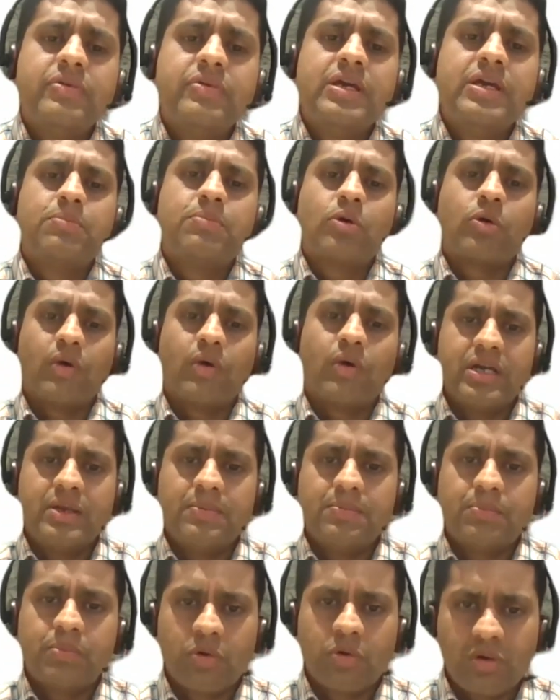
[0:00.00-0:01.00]
we provide
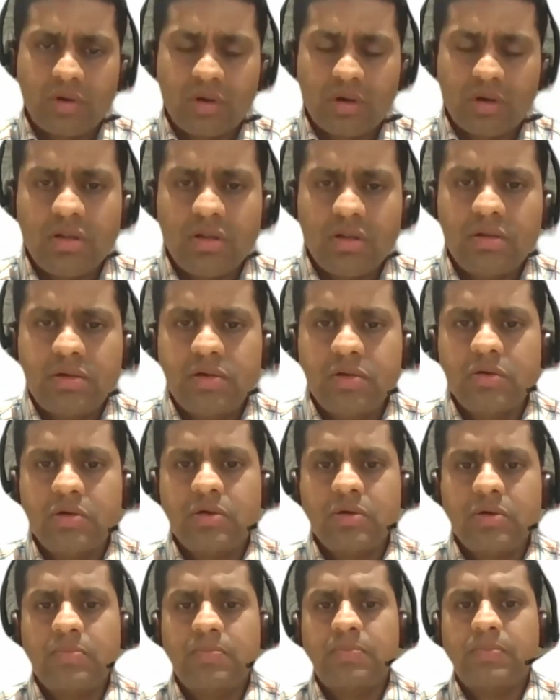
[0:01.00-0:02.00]
the protocol
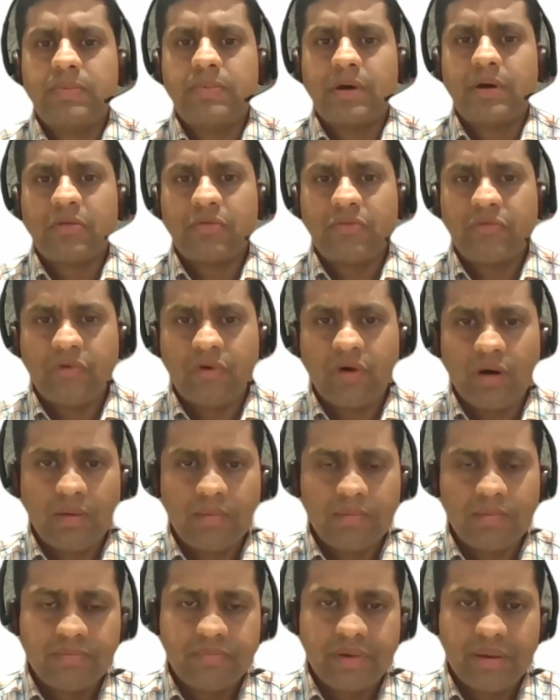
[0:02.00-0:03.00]
to
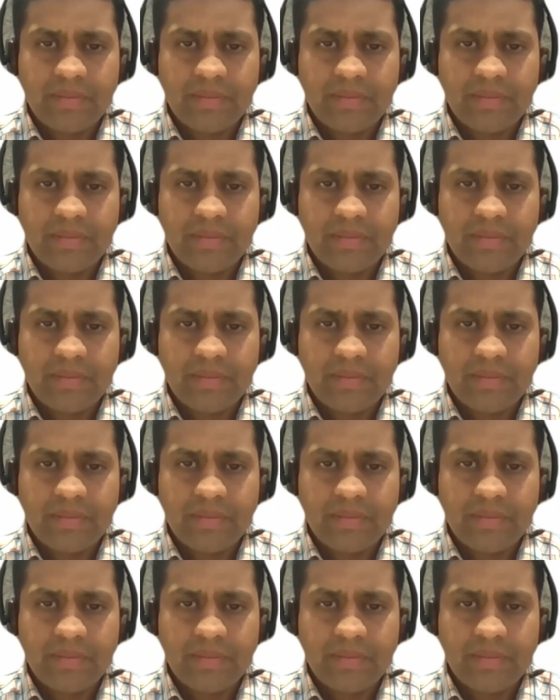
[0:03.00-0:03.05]
perform,